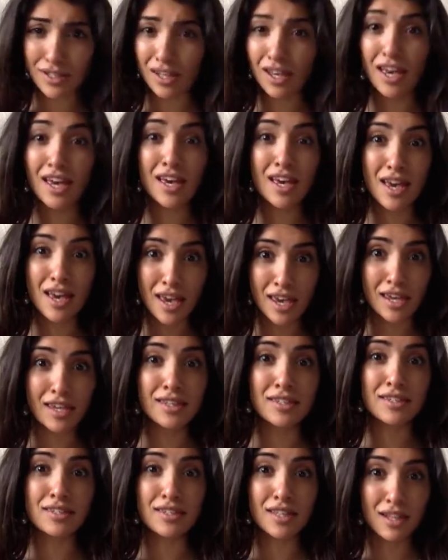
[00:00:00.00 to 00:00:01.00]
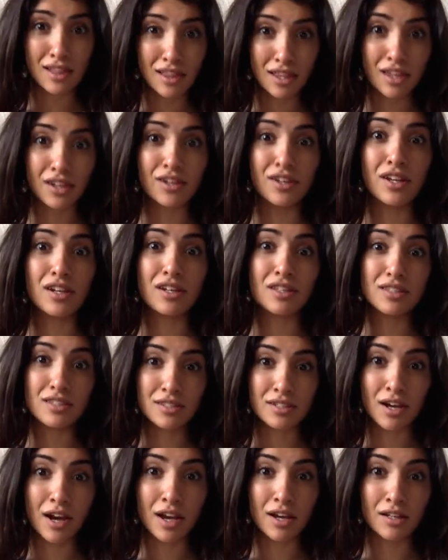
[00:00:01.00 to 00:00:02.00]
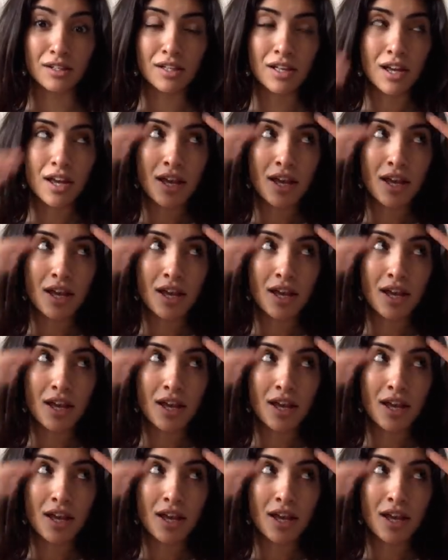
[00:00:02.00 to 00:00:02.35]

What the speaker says: like East London style.